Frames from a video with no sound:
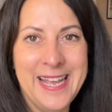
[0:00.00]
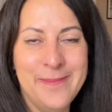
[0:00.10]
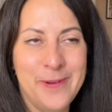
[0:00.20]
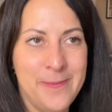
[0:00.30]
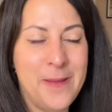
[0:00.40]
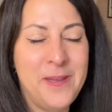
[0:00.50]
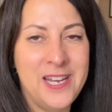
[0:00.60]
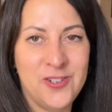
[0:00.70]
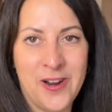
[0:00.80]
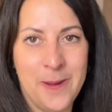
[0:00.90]
But my
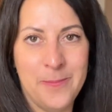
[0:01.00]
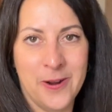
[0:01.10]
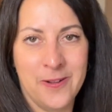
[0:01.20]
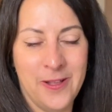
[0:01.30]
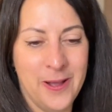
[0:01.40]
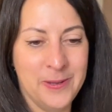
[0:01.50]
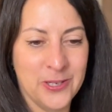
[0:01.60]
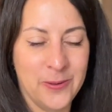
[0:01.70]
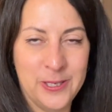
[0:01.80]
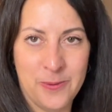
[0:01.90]
Patreon book club is
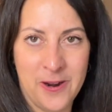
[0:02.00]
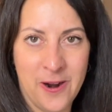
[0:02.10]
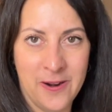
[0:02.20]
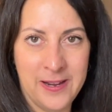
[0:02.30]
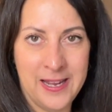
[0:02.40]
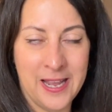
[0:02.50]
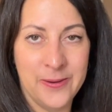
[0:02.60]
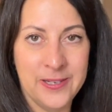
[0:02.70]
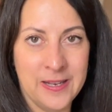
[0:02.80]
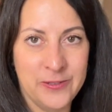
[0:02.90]
always priority. I
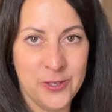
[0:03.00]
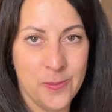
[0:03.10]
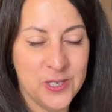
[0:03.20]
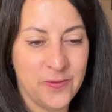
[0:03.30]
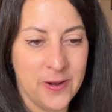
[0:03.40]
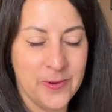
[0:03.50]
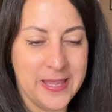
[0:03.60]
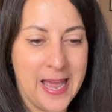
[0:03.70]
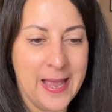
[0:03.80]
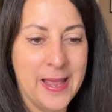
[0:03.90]
always have so much fun with
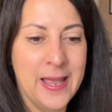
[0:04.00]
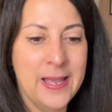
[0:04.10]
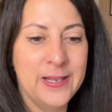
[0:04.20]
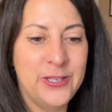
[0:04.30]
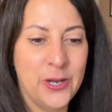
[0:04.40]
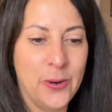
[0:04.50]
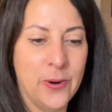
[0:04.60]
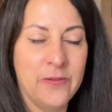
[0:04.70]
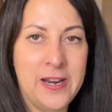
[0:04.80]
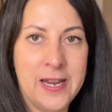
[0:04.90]
that. So
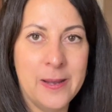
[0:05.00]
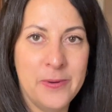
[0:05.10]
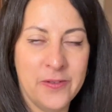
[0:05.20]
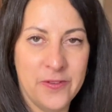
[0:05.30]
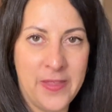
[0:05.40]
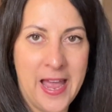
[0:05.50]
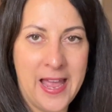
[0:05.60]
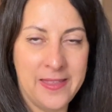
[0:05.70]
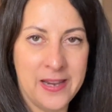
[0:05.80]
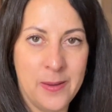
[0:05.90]
we're reading a book for
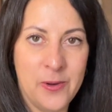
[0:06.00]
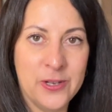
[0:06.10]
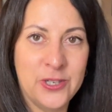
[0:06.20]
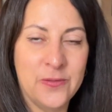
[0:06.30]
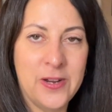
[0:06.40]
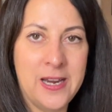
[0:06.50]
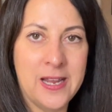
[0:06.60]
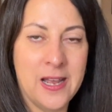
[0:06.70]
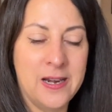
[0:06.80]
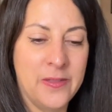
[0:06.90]
that, and then I'm also reading
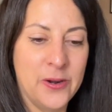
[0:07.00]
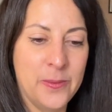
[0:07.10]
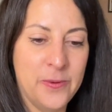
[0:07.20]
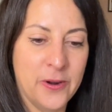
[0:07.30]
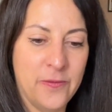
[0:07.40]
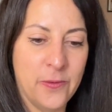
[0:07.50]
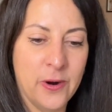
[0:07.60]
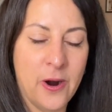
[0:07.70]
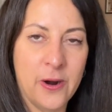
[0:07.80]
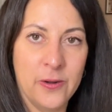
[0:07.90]
another book for
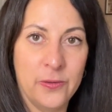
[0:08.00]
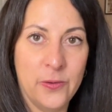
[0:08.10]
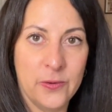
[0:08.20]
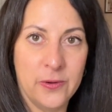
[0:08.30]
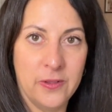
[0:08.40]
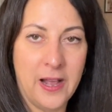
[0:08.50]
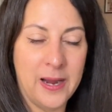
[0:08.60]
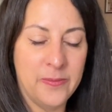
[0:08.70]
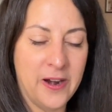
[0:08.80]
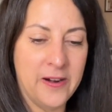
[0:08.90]
our local
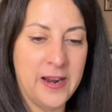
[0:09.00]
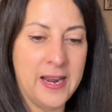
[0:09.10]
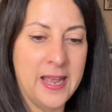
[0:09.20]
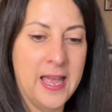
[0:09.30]
library.